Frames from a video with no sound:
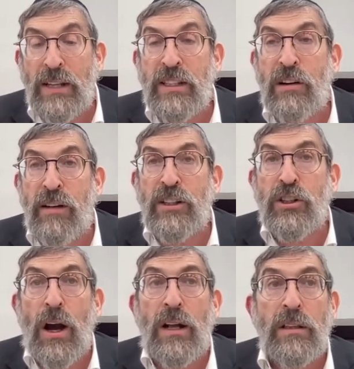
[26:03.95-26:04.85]
has a
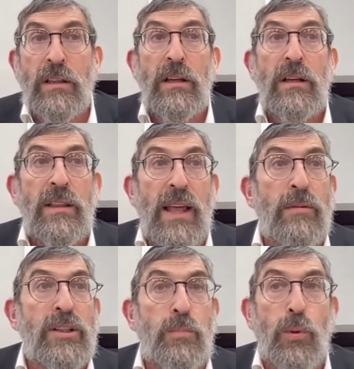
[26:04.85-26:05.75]
grandchild
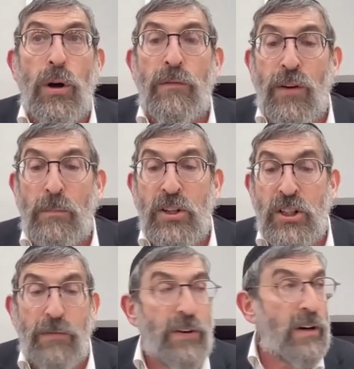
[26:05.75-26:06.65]
that was born from a
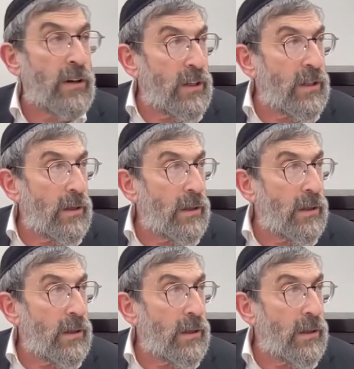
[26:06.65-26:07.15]
shivcha. Good?